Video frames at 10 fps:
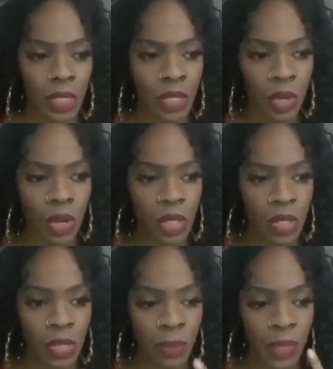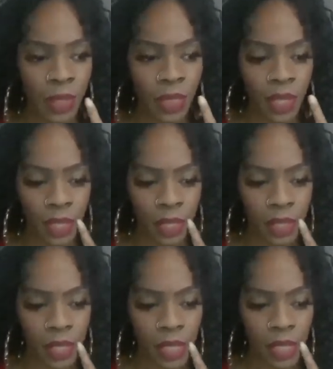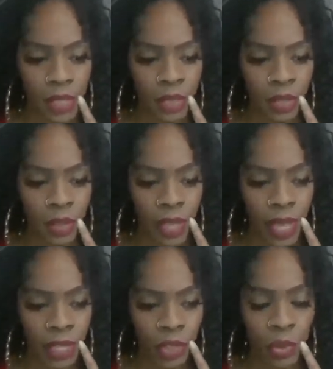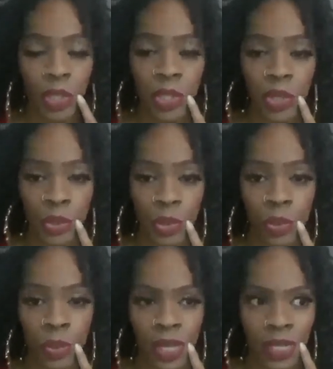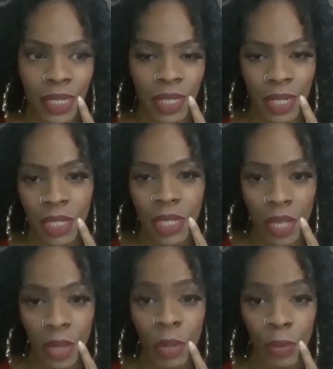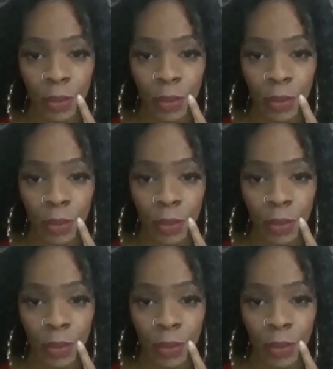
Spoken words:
are some of the things that you can do, and it does help.